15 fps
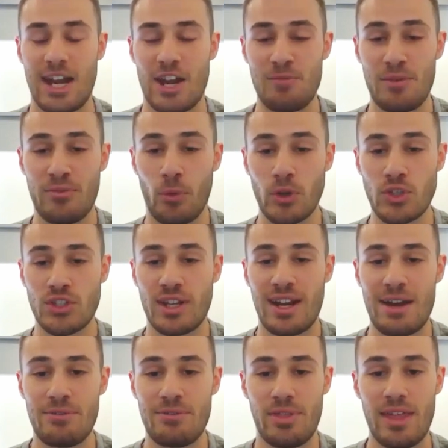And I've been fortunate
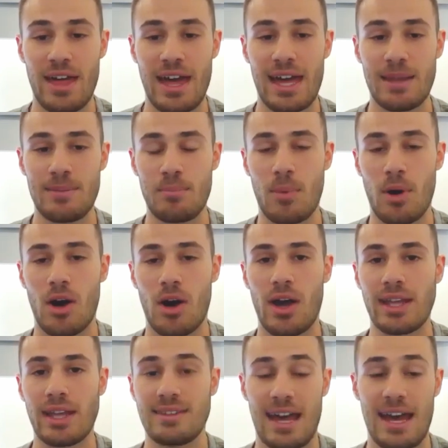enough that
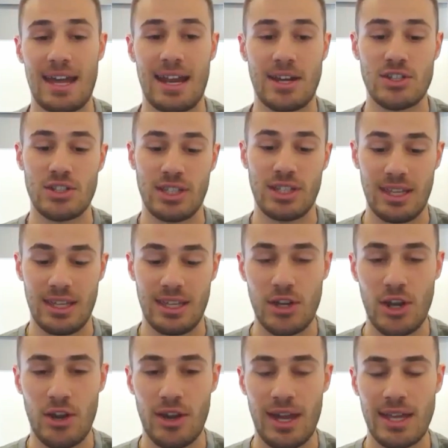my dad actually, you
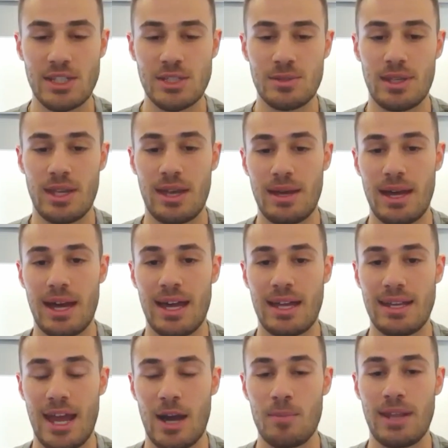know, has uh,
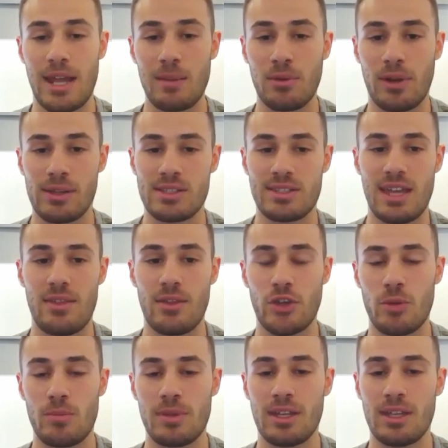now been able to understand the
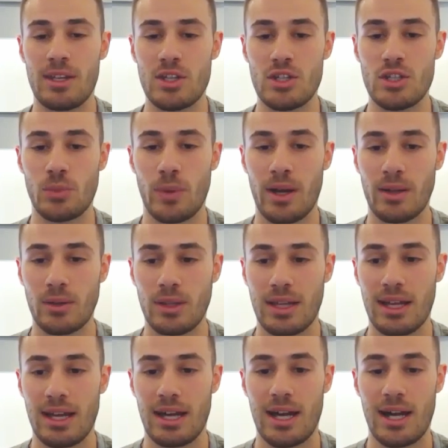human condition as
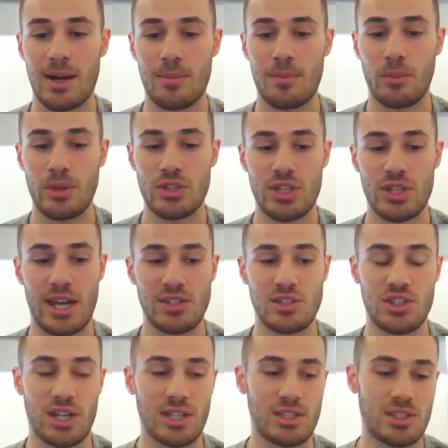well, um, which has
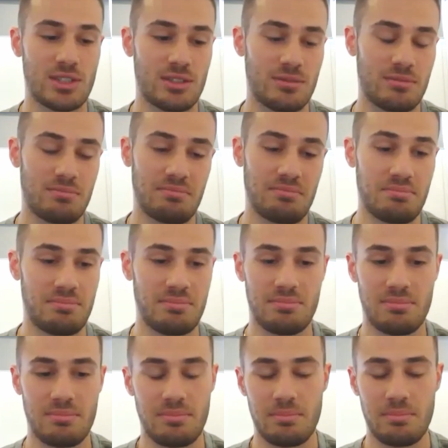just
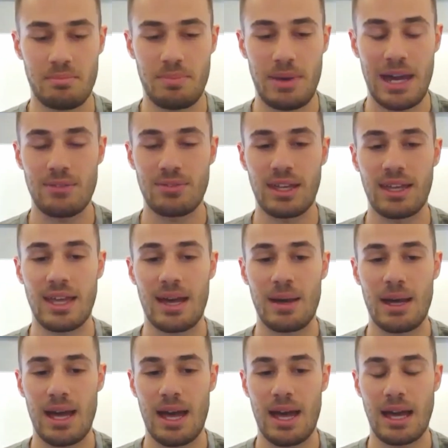paved a,
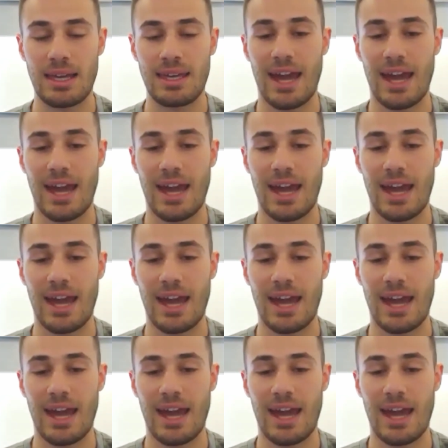a,